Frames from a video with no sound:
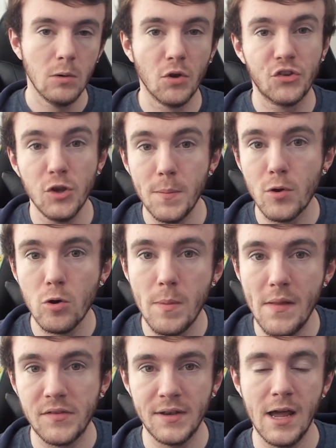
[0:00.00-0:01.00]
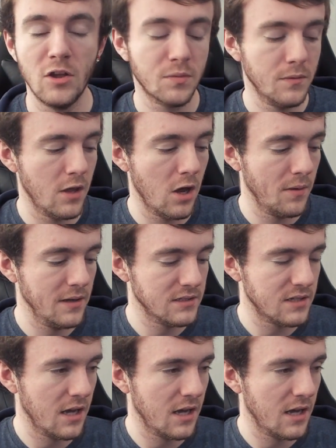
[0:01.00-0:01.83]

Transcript: What's super cool about this announcement, though, is